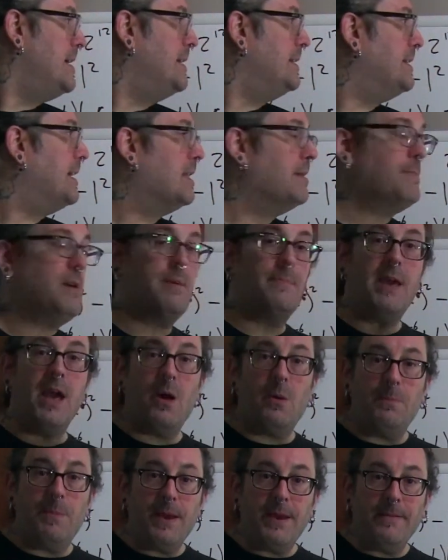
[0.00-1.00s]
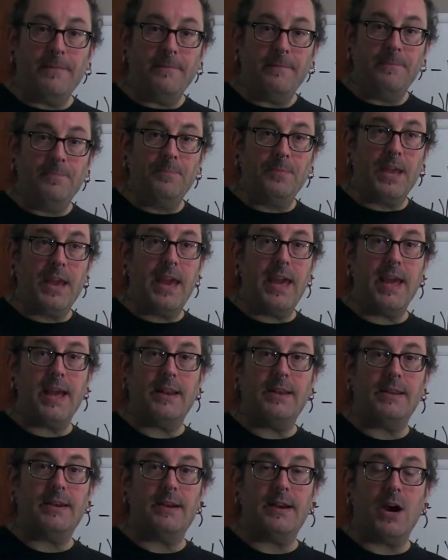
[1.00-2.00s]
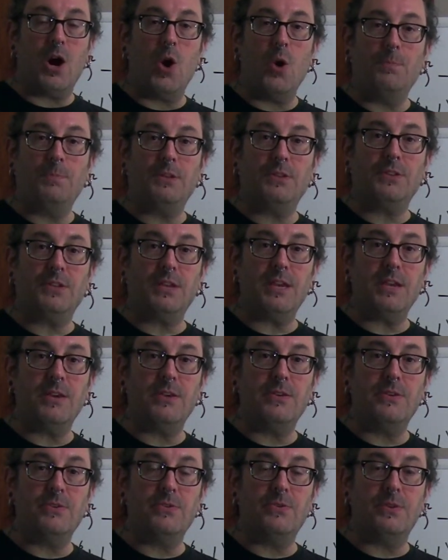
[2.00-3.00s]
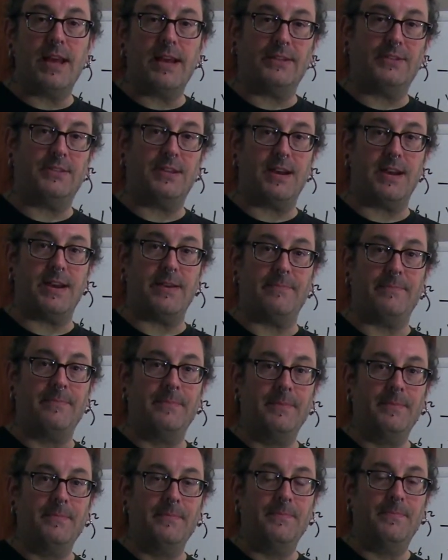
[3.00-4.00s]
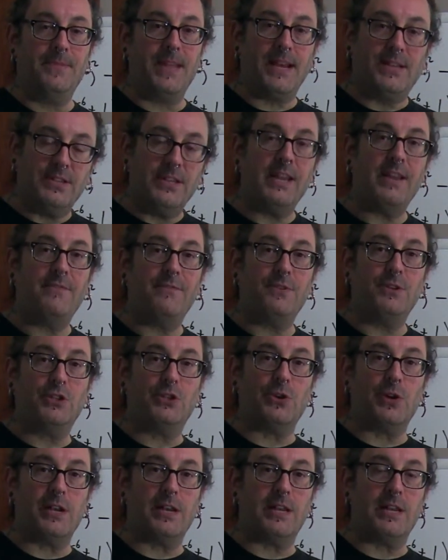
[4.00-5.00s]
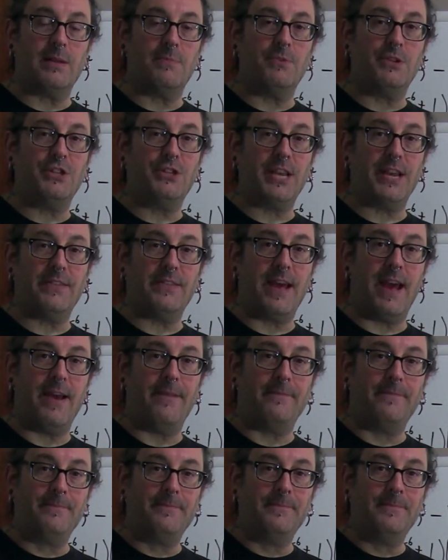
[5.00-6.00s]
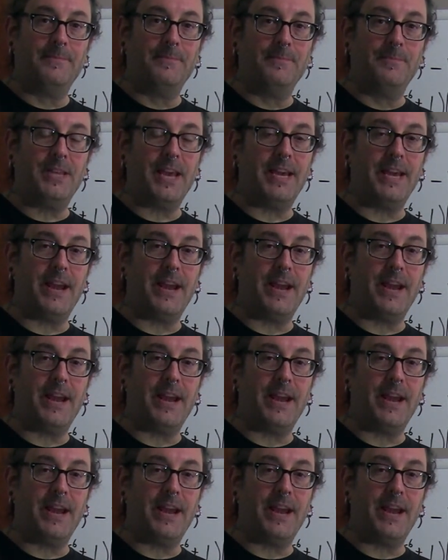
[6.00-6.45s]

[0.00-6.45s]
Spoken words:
Tell them I'm helping, and I hope to see you next time. Thanks again for joining. I appreciate that. Take